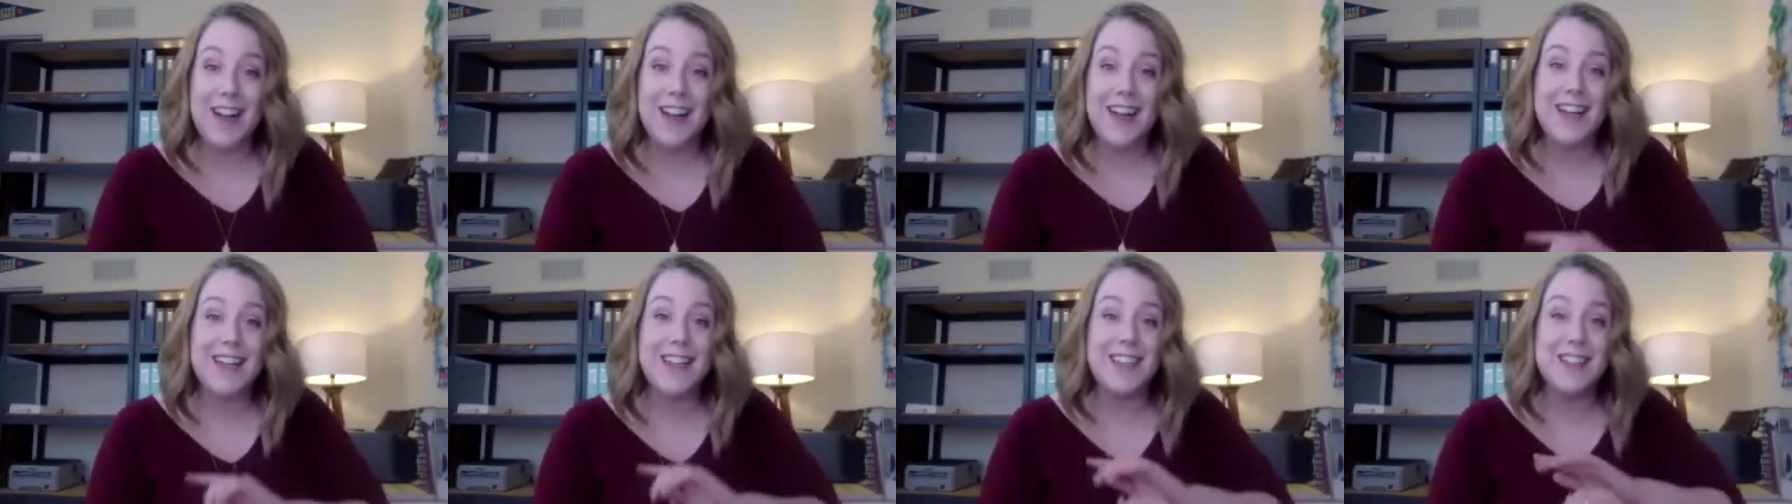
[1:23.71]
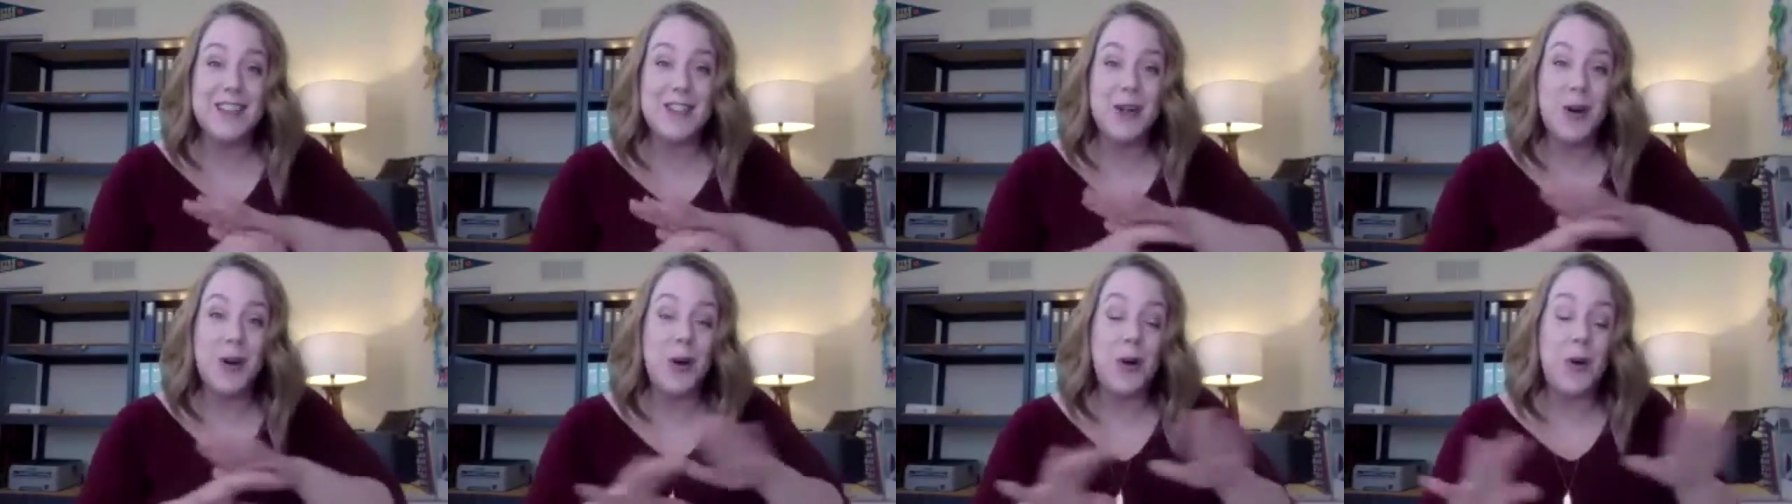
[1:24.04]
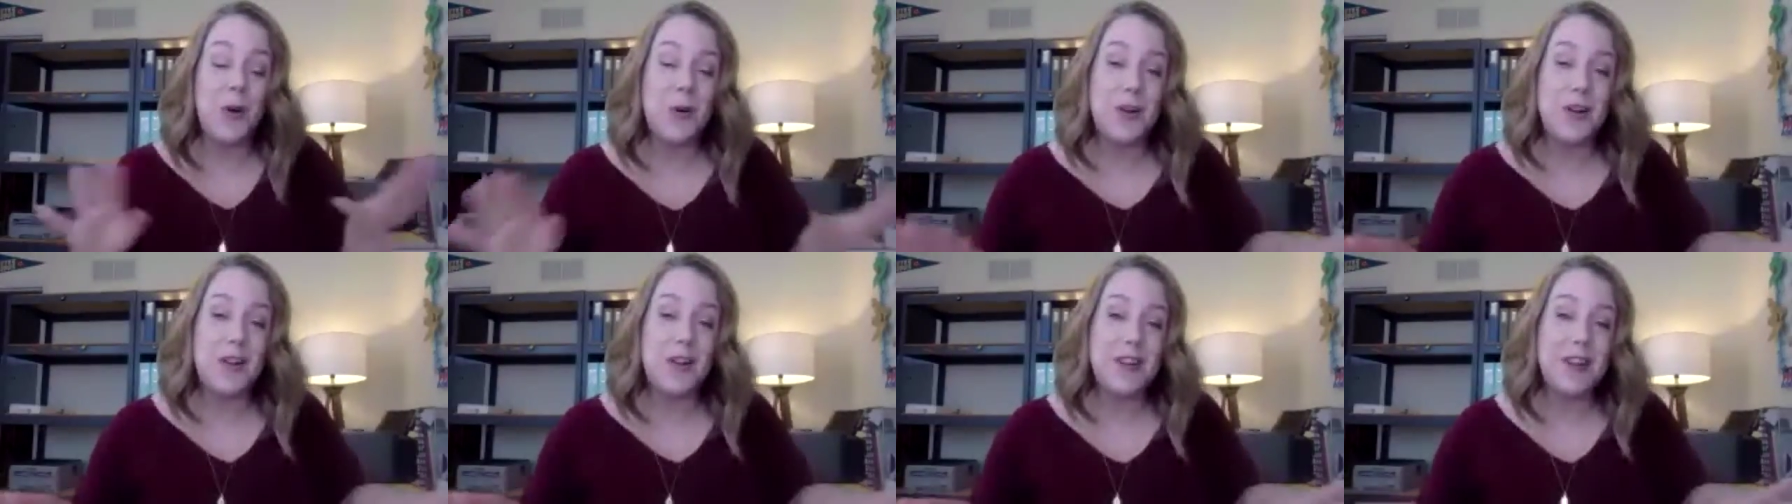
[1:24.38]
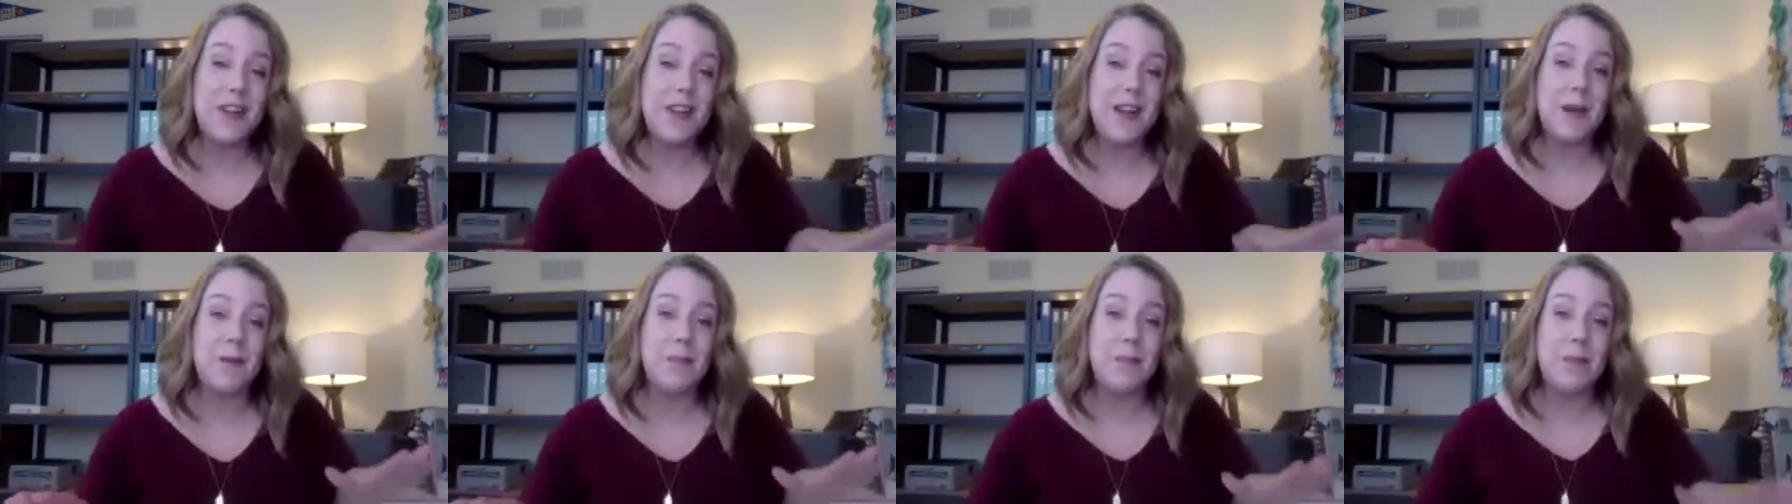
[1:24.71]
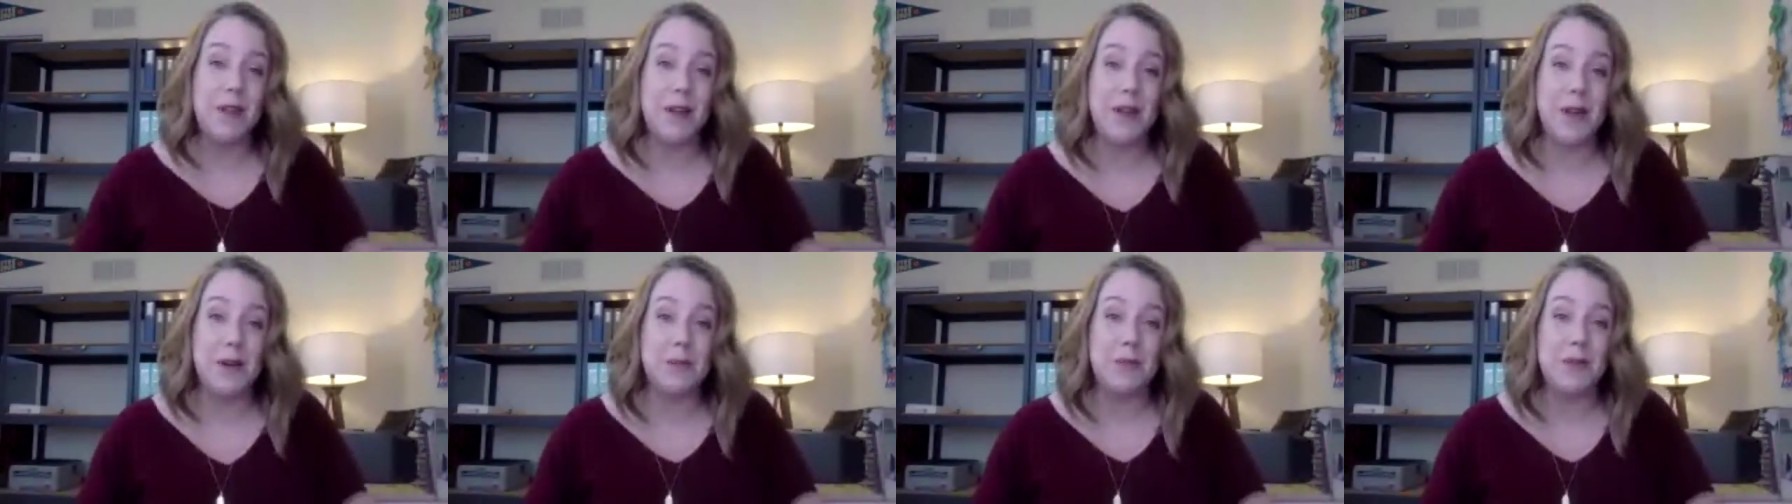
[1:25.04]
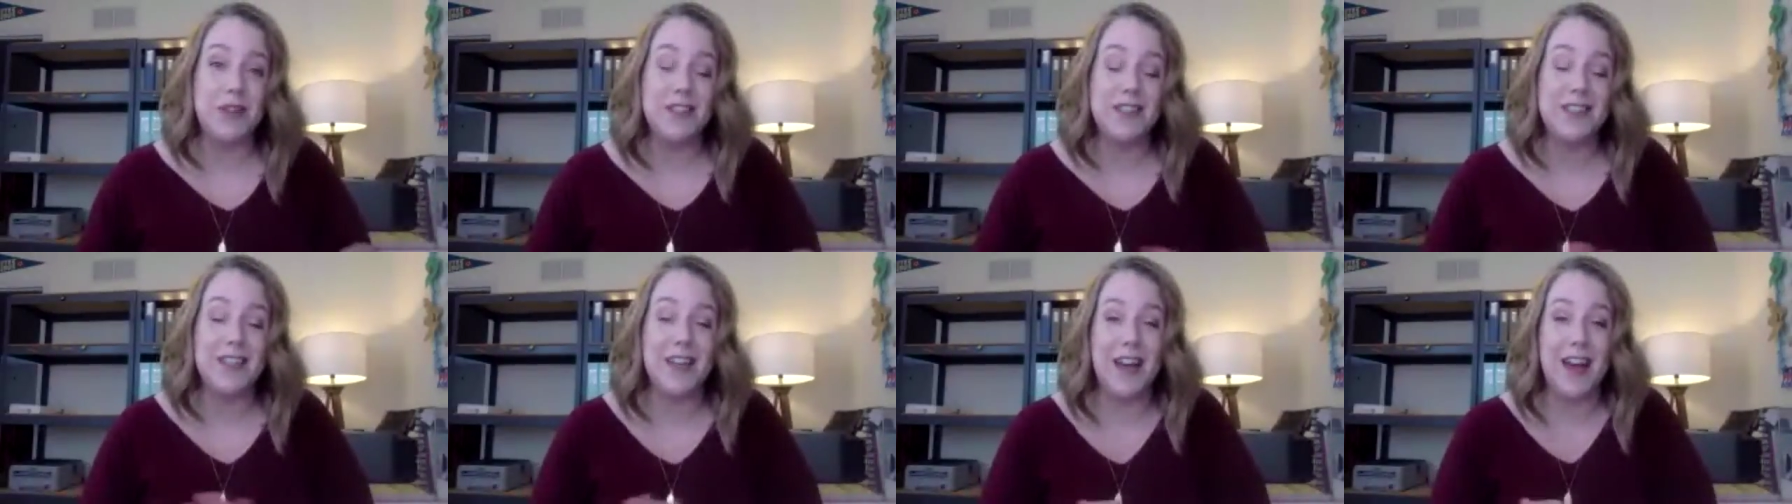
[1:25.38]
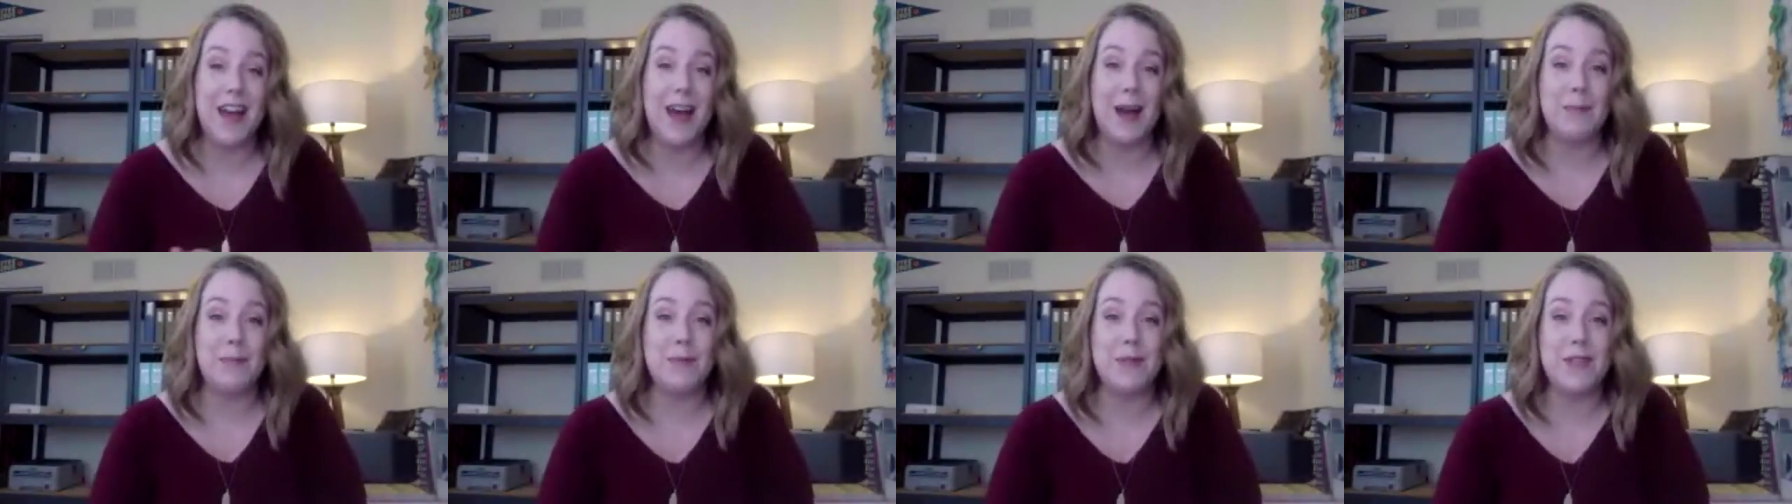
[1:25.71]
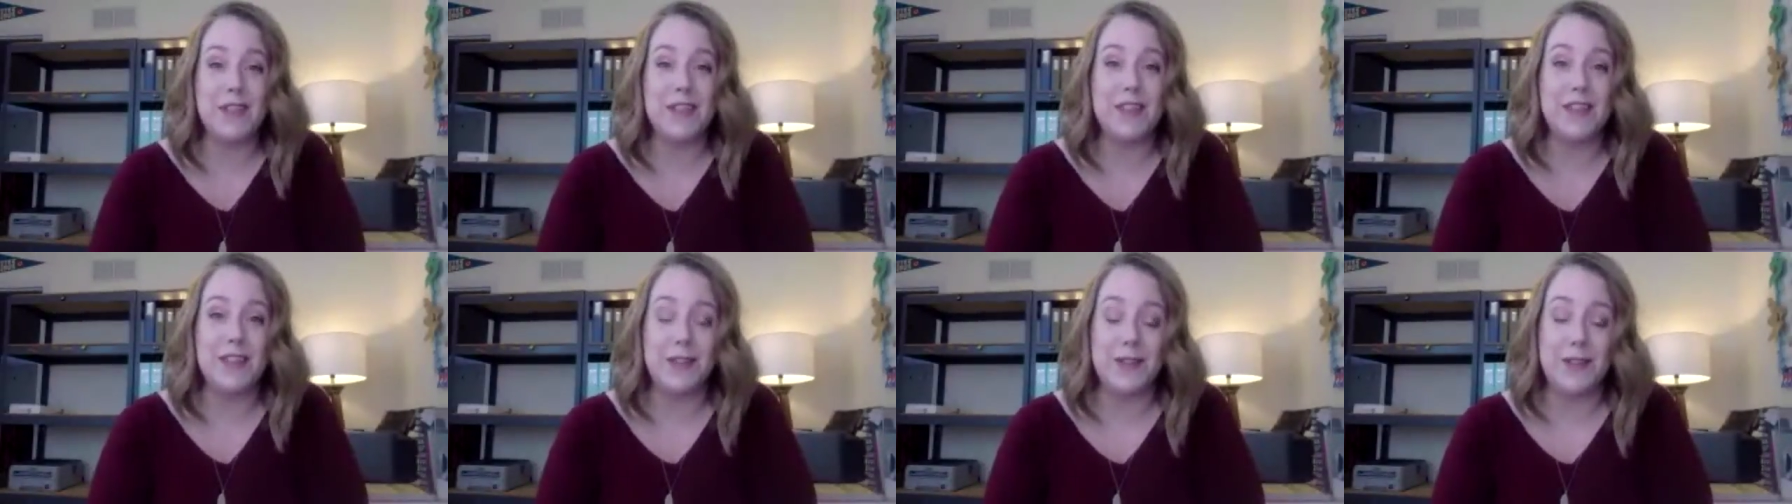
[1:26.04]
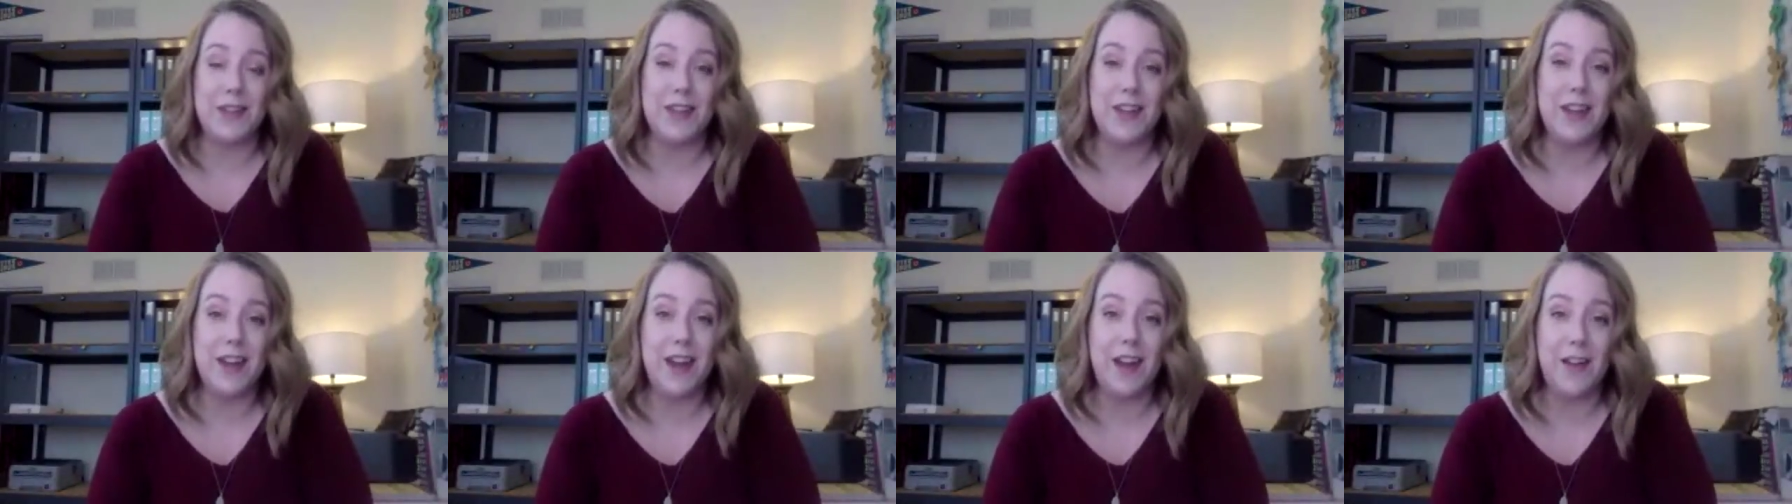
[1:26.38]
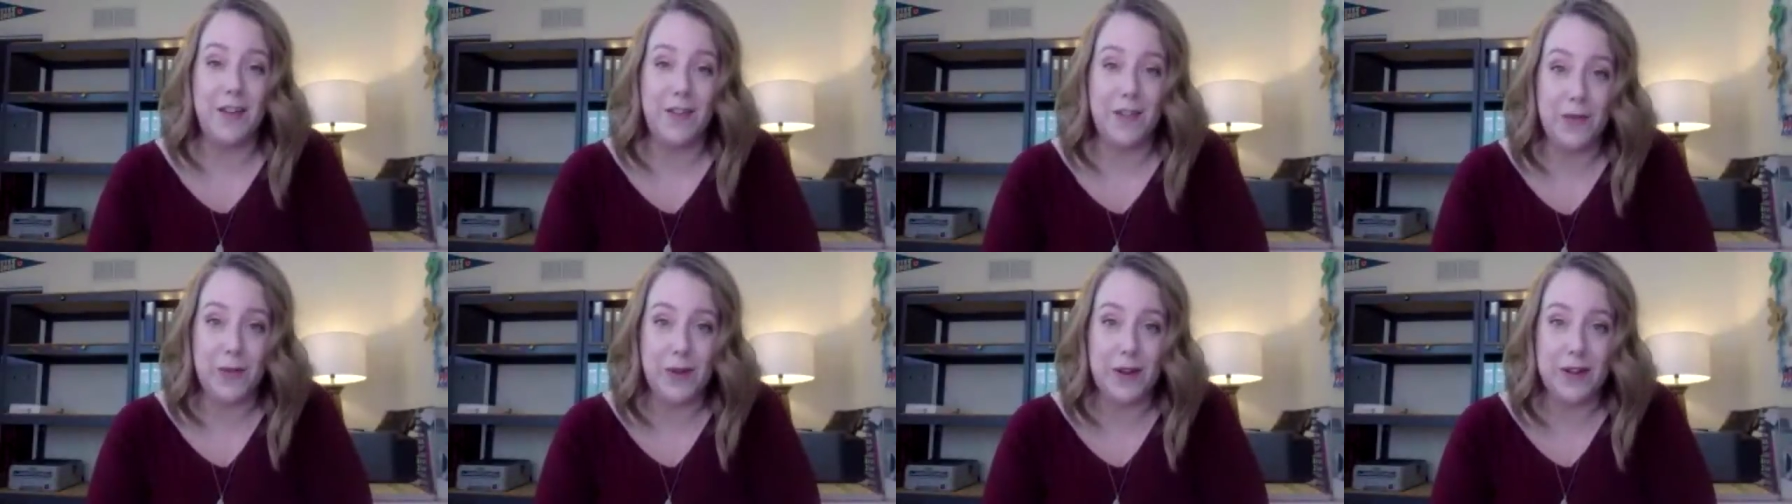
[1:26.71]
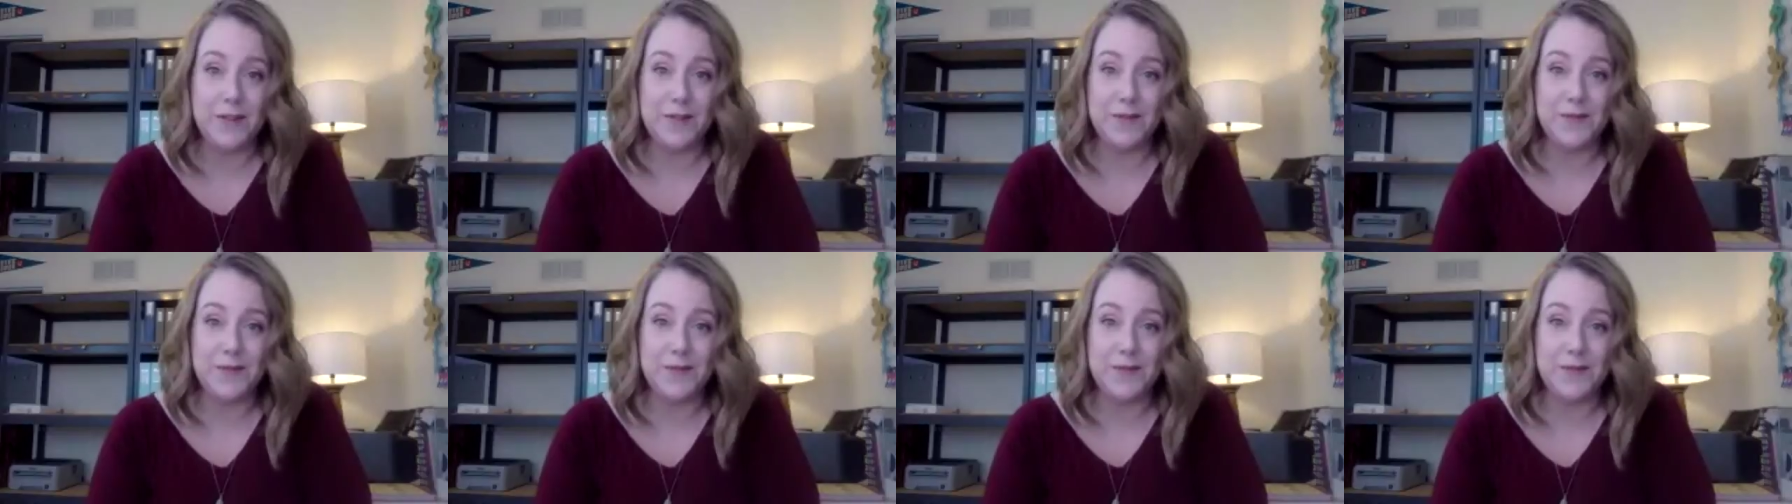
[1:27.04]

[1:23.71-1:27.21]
is totally applicable to absolutely everyone.